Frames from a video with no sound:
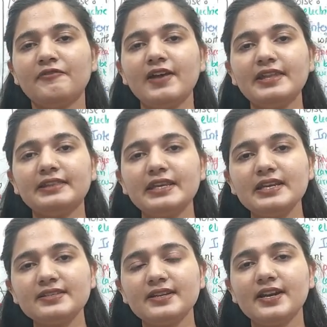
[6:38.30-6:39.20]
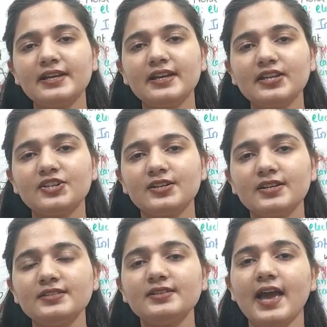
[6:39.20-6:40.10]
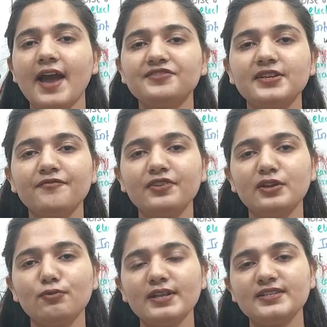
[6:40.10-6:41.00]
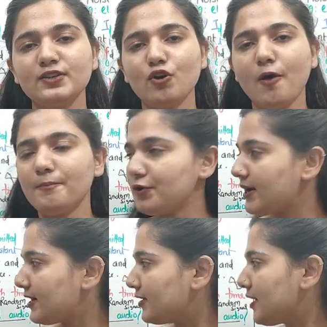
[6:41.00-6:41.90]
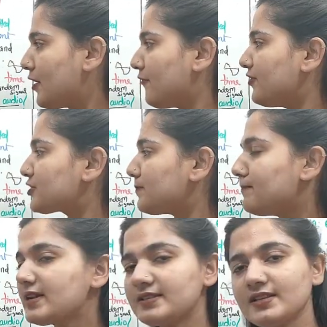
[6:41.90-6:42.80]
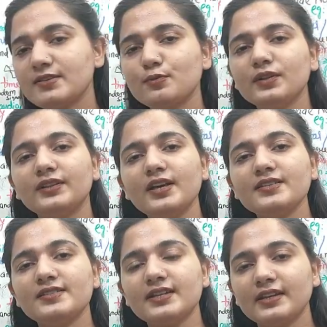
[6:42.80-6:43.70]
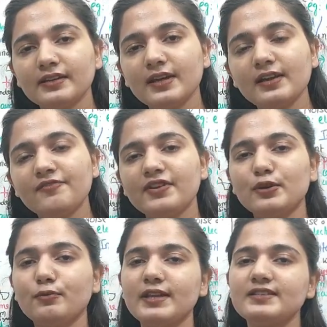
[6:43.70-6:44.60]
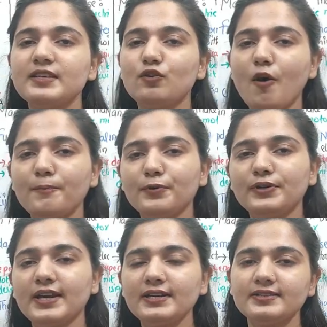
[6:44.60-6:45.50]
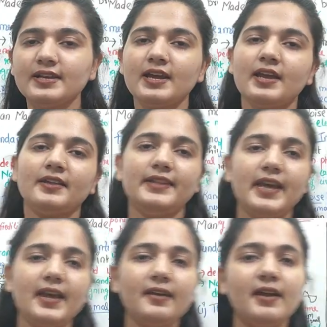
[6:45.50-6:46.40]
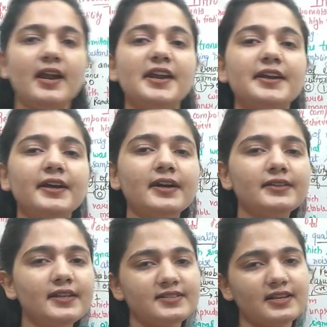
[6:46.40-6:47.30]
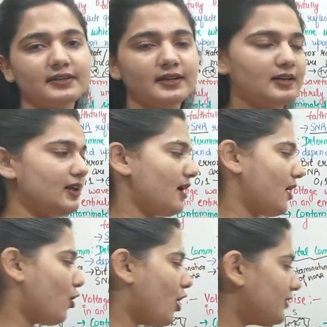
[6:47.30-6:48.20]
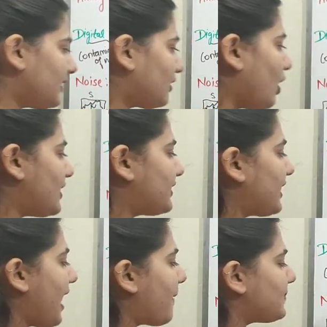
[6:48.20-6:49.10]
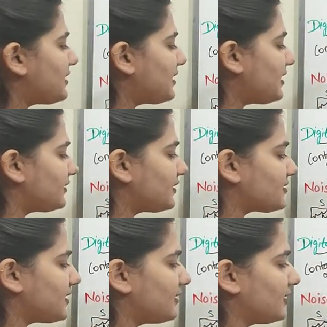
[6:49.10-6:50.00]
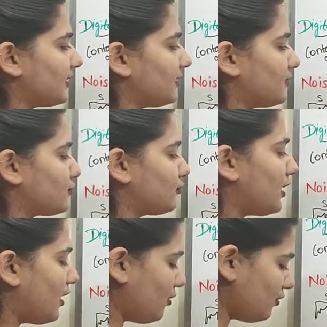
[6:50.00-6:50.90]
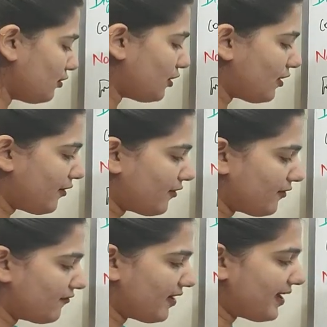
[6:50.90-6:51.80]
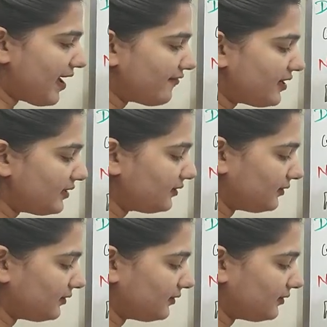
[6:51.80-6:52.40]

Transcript: When these radiations have some frequency component which mixes with the signal frequency components, they hinder the signal or they contaminate the signal. So now whenever